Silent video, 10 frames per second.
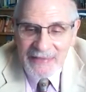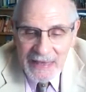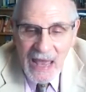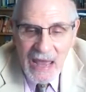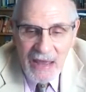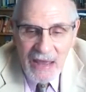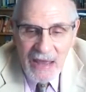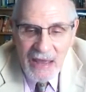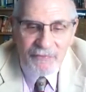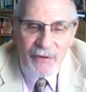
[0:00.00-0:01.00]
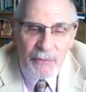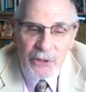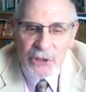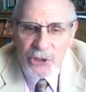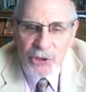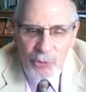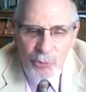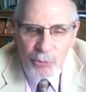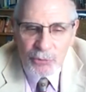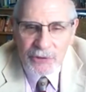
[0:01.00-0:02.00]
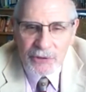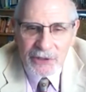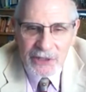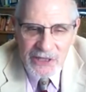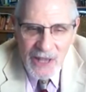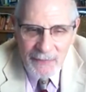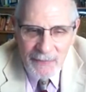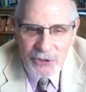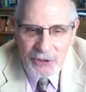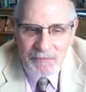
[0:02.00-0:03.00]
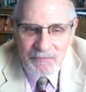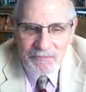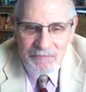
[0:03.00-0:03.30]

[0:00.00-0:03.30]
they have a very skewed conception